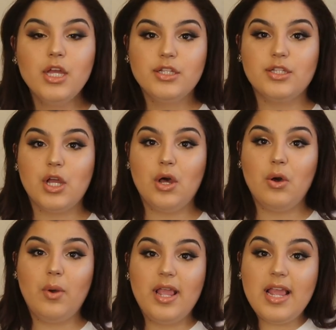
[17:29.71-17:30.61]

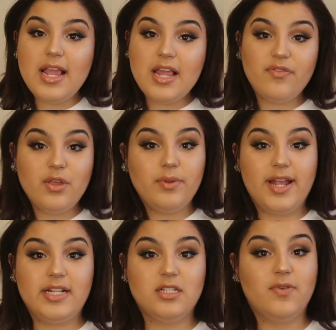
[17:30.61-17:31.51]
So if you
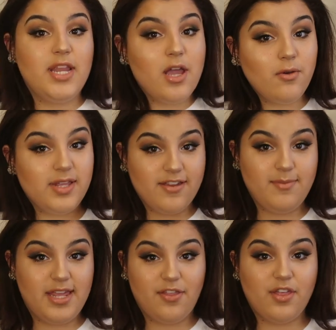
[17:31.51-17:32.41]
like this video, give
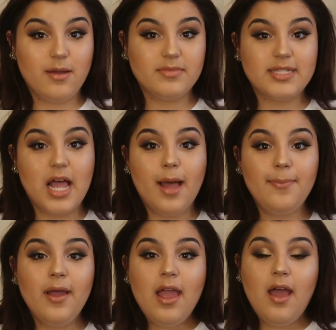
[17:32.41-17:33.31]
me a thumbs up.